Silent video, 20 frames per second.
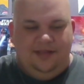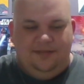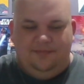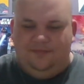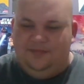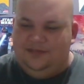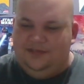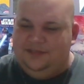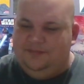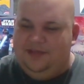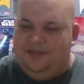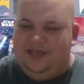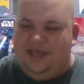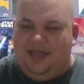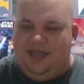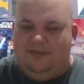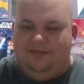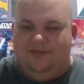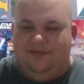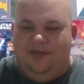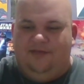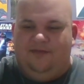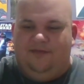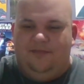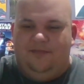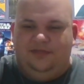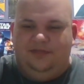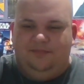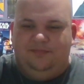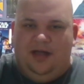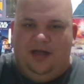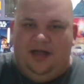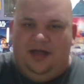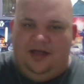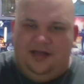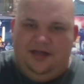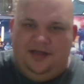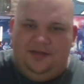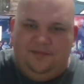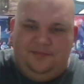he's being kept away from his
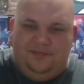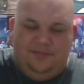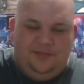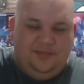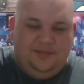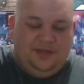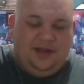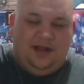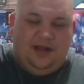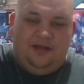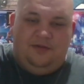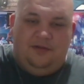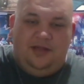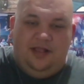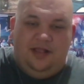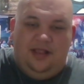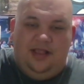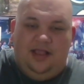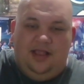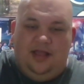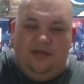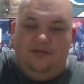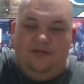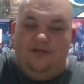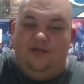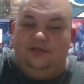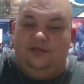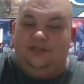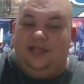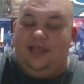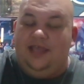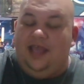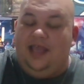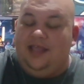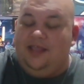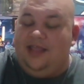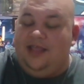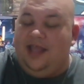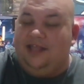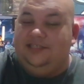mom. Who knows? Like,
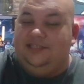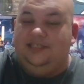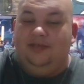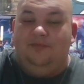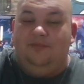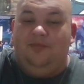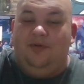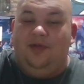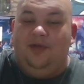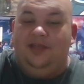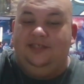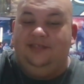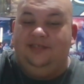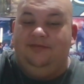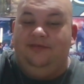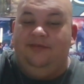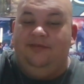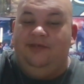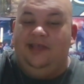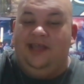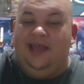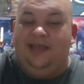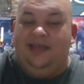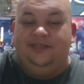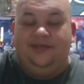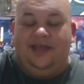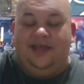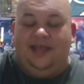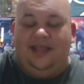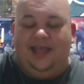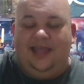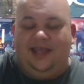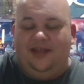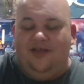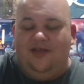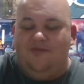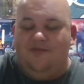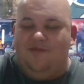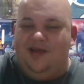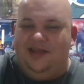I think at some point she would realize, okay, like
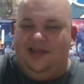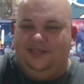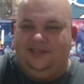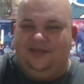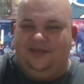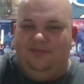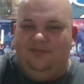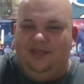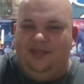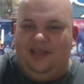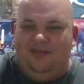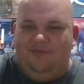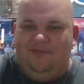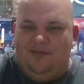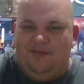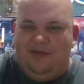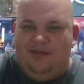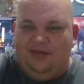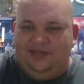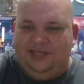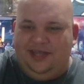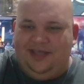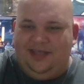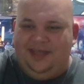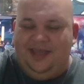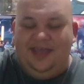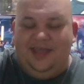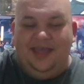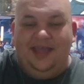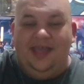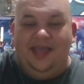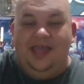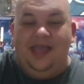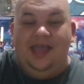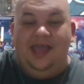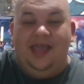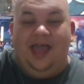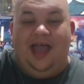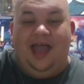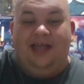nobody's gonna believe me about Chucky.
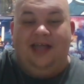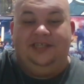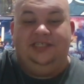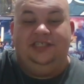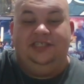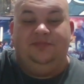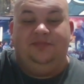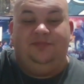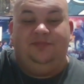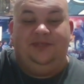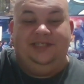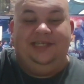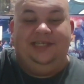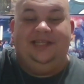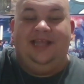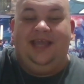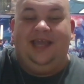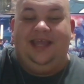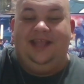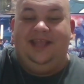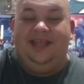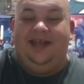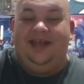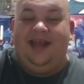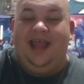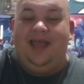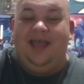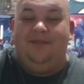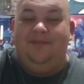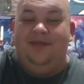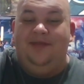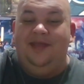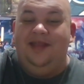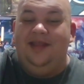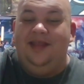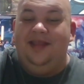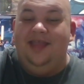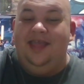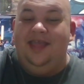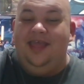I should just pretend like it didn't
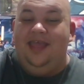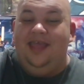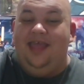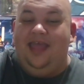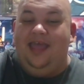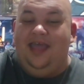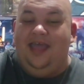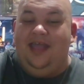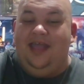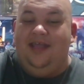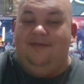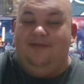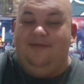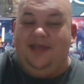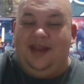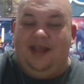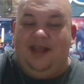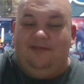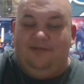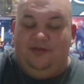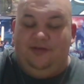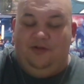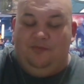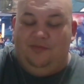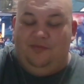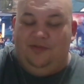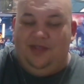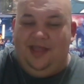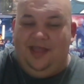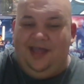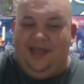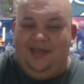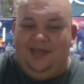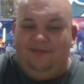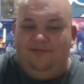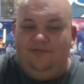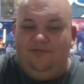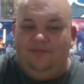happen, and we can have a normal life.